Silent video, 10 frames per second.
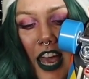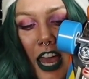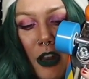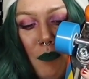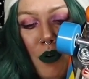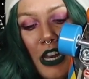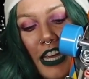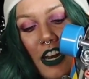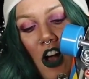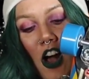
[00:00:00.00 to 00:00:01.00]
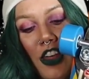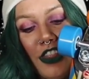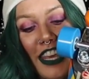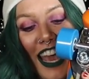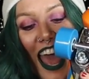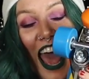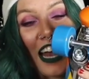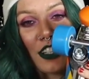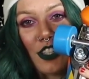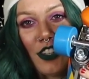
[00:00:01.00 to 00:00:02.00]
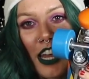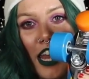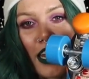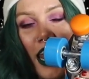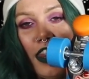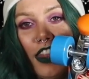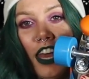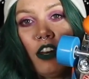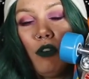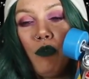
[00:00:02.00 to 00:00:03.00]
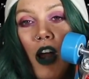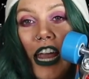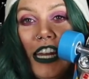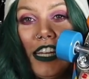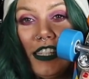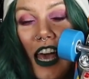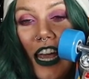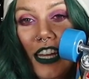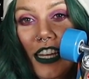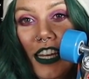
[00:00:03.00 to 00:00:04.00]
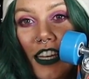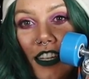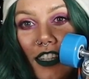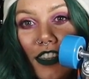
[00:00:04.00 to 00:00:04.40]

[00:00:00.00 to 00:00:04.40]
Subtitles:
and putting it on the axle nut and then righty-tighty,